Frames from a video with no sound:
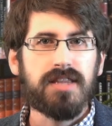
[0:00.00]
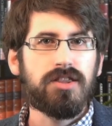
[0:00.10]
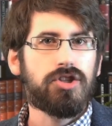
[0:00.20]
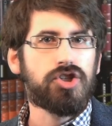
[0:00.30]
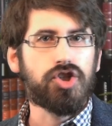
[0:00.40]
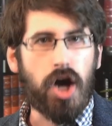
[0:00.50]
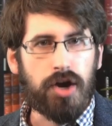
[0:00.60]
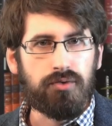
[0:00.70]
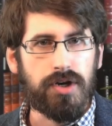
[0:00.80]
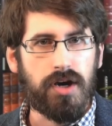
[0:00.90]
that the
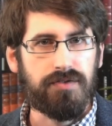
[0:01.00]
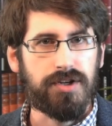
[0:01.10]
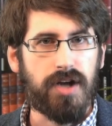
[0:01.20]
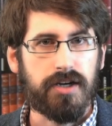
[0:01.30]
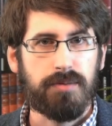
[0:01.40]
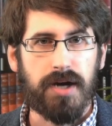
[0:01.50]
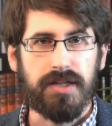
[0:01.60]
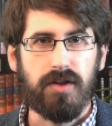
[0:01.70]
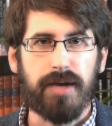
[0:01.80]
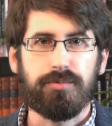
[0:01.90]
genre of the Nag
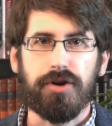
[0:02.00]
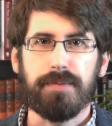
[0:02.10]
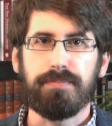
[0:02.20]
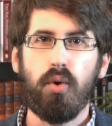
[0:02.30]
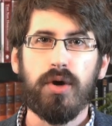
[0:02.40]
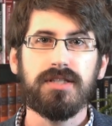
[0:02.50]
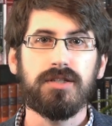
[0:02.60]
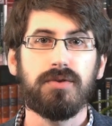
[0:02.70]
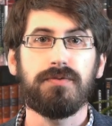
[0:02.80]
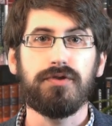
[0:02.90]
Hammadi library points
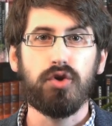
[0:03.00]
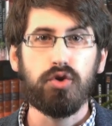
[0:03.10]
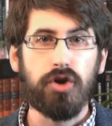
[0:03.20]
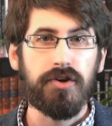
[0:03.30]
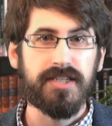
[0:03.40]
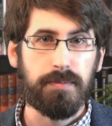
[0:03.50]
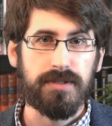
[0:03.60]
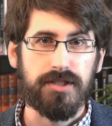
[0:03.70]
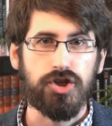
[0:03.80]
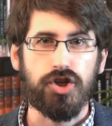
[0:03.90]
to funerary
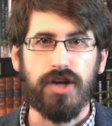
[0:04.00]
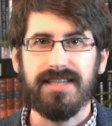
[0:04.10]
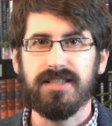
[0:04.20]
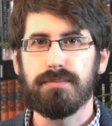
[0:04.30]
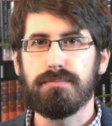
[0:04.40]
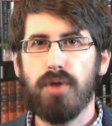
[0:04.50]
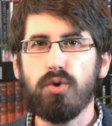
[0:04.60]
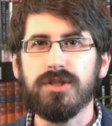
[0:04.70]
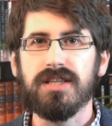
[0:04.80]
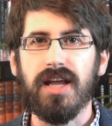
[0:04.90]
deposition as the
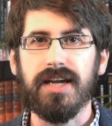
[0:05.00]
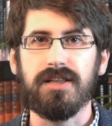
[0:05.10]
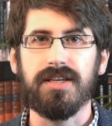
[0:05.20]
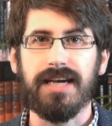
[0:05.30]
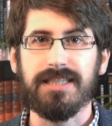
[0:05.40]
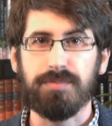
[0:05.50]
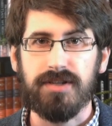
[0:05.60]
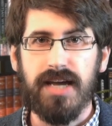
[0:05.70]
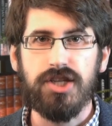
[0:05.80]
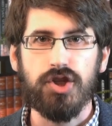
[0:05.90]
most likely
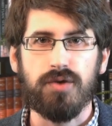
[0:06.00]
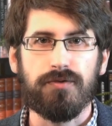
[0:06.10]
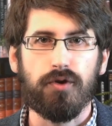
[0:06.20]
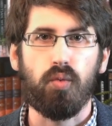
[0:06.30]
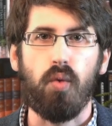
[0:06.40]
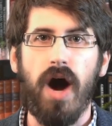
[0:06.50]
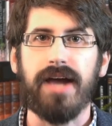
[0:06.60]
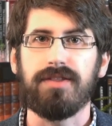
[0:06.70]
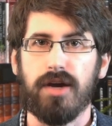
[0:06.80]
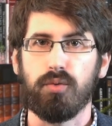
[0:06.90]
explanation for
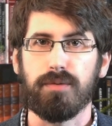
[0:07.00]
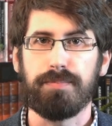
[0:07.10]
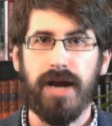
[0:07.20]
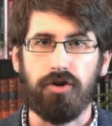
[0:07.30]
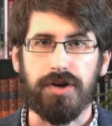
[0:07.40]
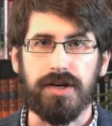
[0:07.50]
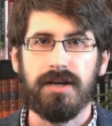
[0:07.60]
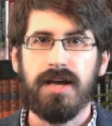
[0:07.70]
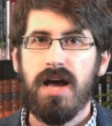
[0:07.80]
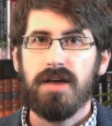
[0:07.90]
why they were
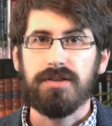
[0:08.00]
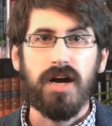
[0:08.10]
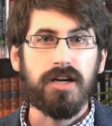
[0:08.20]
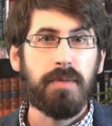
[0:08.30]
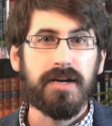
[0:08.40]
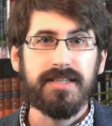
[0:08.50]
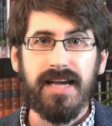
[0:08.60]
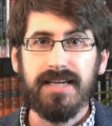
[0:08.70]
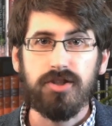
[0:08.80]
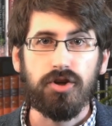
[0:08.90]
buried. The Nag Hammadi
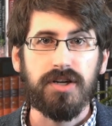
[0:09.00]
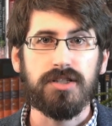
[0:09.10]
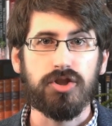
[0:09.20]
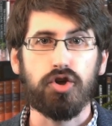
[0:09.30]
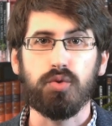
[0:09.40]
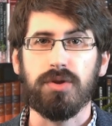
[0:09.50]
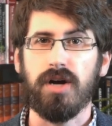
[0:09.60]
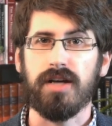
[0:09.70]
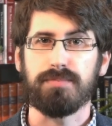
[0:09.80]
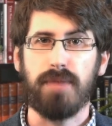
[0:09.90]
texts are concerned with
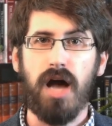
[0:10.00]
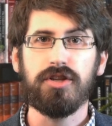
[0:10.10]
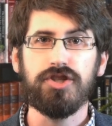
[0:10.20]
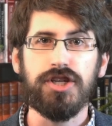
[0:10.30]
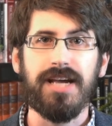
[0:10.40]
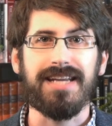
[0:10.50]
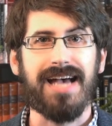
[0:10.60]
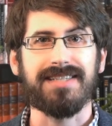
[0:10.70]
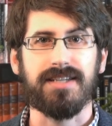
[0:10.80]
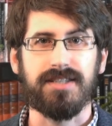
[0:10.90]
cosmology and
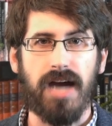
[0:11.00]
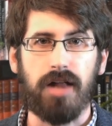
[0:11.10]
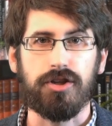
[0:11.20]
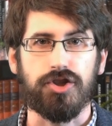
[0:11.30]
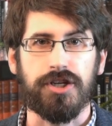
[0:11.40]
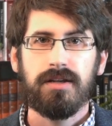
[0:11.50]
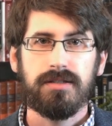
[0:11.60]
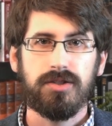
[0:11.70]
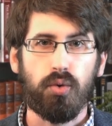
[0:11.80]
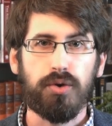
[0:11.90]
eschatology,
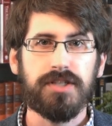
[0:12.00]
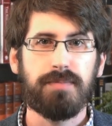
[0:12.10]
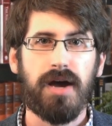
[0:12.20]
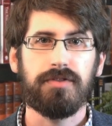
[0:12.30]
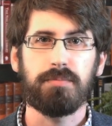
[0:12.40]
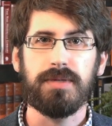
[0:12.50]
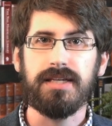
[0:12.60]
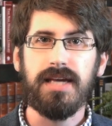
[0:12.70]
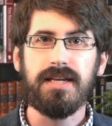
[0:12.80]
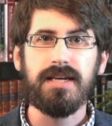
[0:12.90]
stories about the
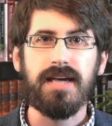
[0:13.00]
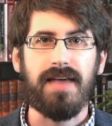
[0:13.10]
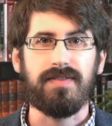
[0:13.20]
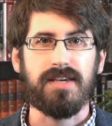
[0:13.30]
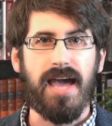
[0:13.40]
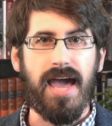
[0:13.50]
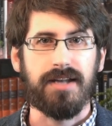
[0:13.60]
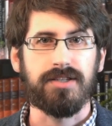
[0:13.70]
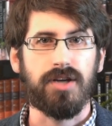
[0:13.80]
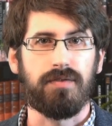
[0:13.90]
beginning and the
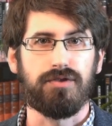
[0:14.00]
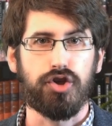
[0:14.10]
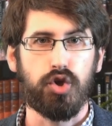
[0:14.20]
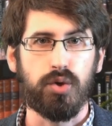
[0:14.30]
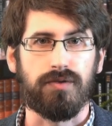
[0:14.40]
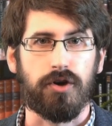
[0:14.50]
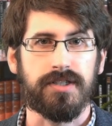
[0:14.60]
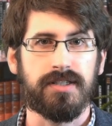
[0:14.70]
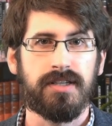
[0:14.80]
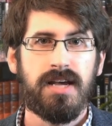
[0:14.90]
end of the
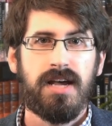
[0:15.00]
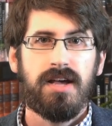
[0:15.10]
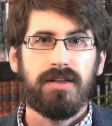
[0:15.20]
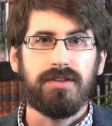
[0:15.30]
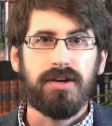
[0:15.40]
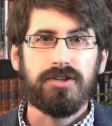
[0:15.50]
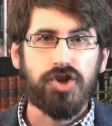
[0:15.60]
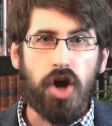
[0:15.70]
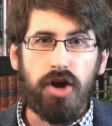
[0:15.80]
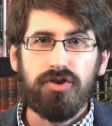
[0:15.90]
universe. Their
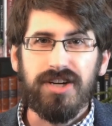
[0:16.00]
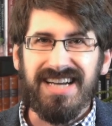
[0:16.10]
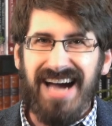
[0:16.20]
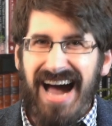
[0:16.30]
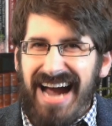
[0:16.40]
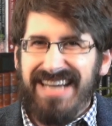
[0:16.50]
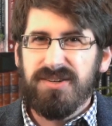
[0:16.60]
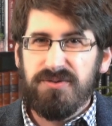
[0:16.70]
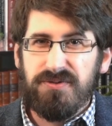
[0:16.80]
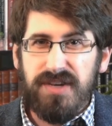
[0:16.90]
genre kind
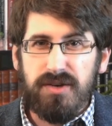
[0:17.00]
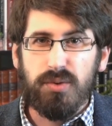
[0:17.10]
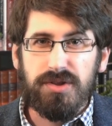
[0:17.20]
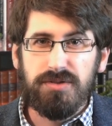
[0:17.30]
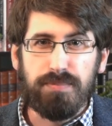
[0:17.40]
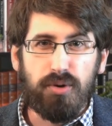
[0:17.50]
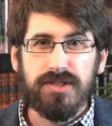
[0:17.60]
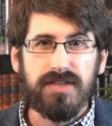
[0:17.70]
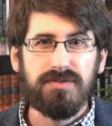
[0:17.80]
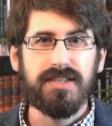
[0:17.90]
of fit with
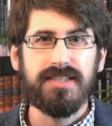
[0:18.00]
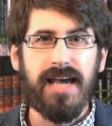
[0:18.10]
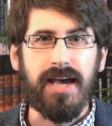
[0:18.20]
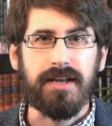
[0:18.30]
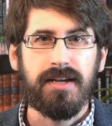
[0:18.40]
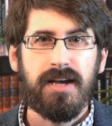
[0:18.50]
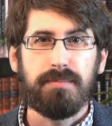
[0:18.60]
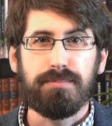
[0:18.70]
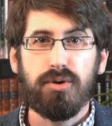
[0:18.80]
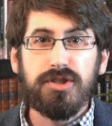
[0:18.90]
books of the dead,
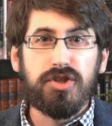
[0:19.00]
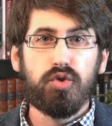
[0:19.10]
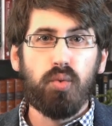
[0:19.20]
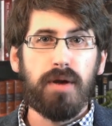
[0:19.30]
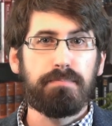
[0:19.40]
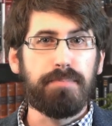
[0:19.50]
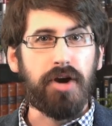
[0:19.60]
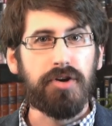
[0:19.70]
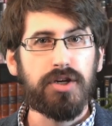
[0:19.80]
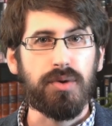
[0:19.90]
books you'd want
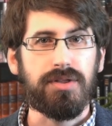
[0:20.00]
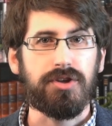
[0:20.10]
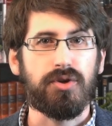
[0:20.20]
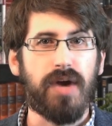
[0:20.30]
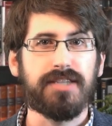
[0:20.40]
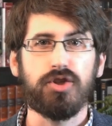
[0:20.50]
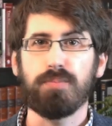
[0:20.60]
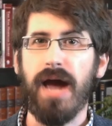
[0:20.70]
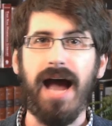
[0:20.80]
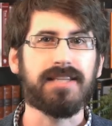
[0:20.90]
buried with you as you
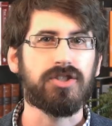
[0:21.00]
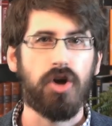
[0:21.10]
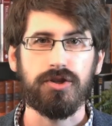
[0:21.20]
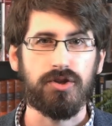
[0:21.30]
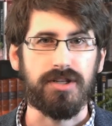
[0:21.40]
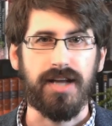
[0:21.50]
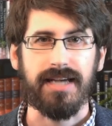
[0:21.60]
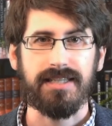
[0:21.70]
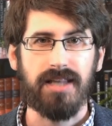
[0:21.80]
pass on to the next